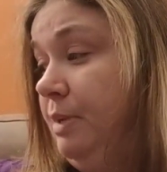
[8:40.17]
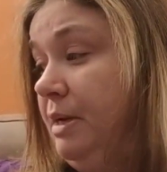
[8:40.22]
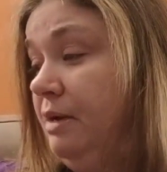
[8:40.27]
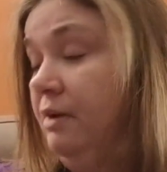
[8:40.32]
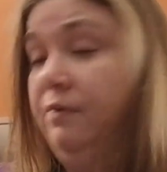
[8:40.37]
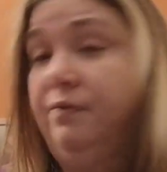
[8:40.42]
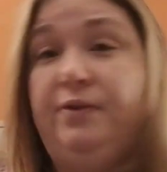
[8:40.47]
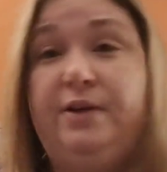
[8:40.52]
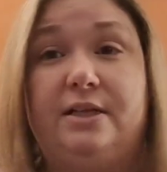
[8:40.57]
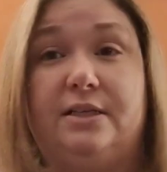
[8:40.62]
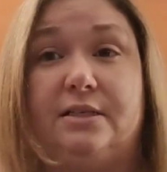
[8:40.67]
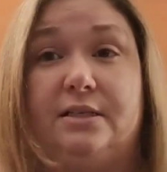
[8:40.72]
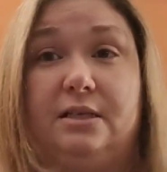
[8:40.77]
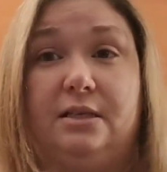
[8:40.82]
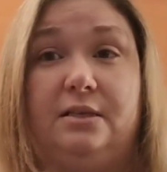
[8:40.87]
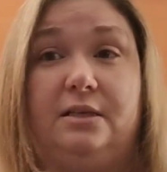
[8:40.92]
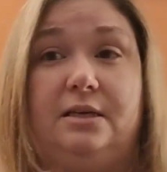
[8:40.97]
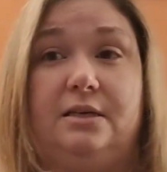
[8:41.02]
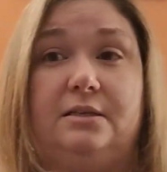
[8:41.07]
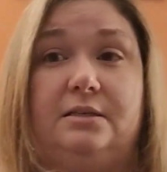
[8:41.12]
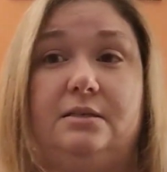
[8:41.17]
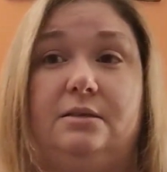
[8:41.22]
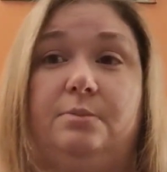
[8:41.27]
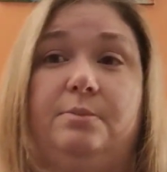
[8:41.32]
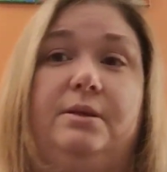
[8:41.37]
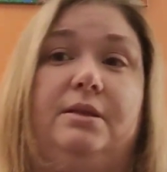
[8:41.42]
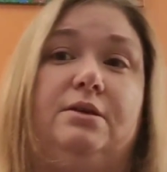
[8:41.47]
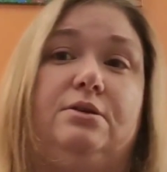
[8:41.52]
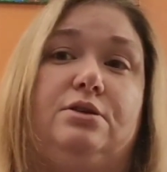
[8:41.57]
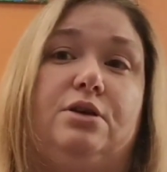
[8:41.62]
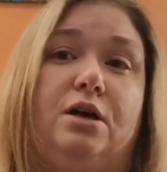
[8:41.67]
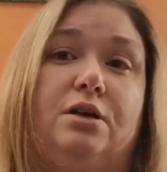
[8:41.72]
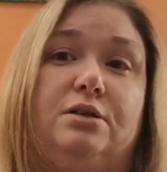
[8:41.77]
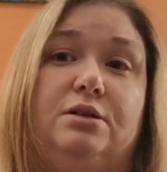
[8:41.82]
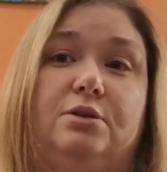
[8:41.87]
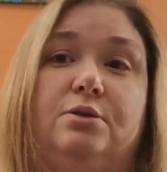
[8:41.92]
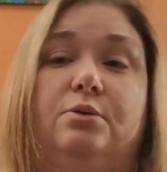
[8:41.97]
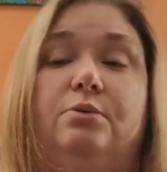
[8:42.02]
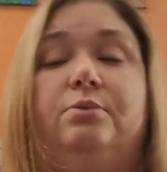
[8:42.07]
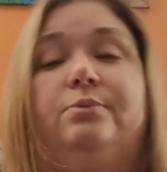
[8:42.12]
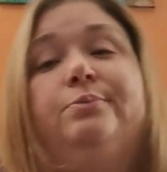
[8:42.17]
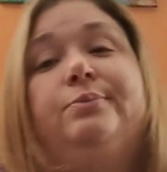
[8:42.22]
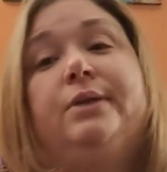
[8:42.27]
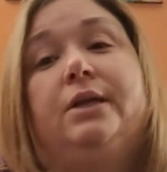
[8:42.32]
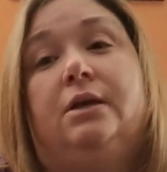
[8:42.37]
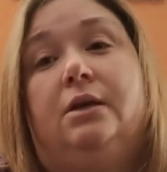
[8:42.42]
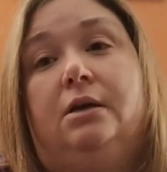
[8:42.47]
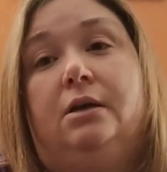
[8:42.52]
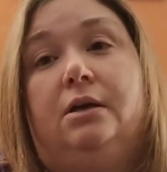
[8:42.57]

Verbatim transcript: benefits to this. I mean, there's also,